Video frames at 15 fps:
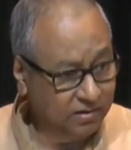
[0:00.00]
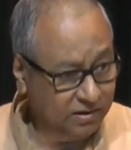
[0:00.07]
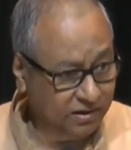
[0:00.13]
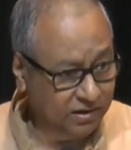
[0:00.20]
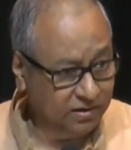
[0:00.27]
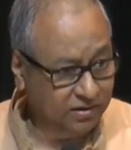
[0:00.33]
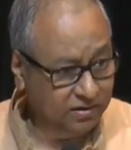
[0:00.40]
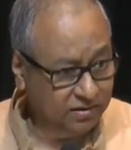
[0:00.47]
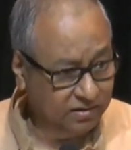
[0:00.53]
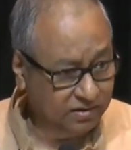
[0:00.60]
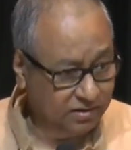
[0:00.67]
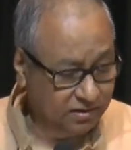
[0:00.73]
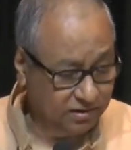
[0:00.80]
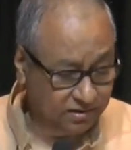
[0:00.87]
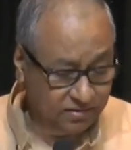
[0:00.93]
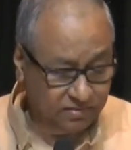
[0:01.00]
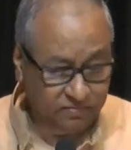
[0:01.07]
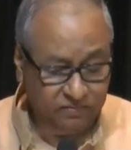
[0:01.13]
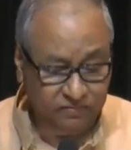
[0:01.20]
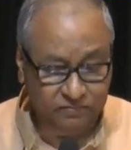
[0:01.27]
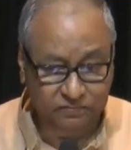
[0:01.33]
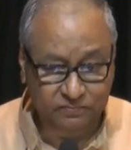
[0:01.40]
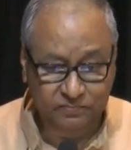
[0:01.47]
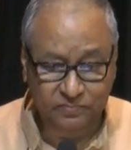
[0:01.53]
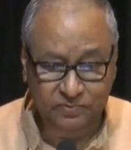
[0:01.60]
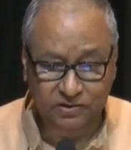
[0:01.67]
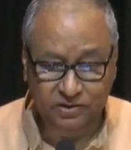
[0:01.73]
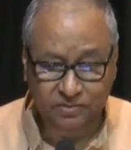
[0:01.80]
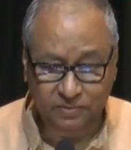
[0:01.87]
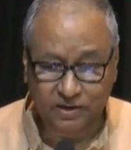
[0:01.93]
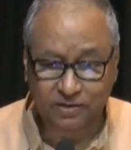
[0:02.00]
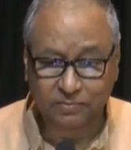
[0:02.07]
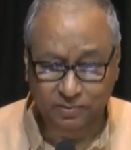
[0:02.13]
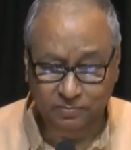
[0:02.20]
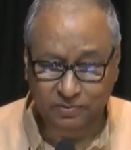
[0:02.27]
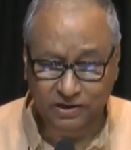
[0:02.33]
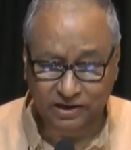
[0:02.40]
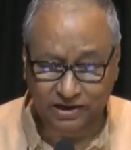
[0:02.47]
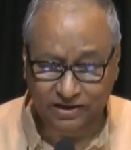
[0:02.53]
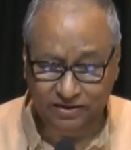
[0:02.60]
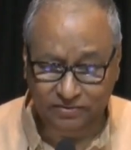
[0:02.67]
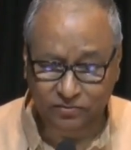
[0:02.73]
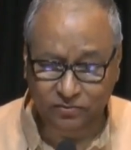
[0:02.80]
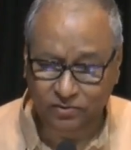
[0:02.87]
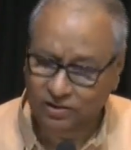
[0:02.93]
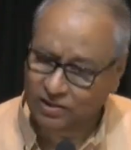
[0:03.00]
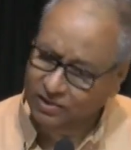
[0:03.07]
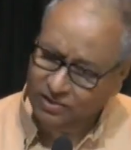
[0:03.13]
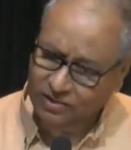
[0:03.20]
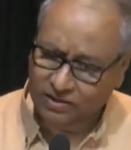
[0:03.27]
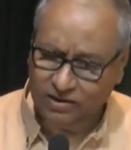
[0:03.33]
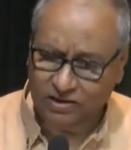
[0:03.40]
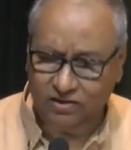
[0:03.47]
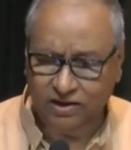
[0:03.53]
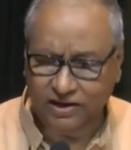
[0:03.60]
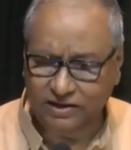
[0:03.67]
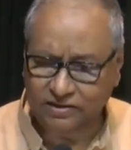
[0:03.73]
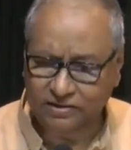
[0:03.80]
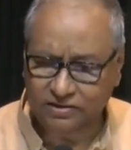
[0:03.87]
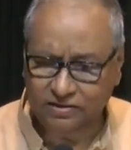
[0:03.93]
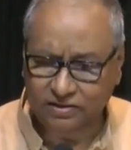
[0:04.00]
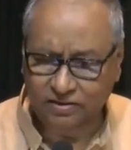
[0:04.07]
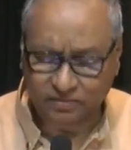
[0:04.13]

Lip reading: in the Parliament building. So they'll write.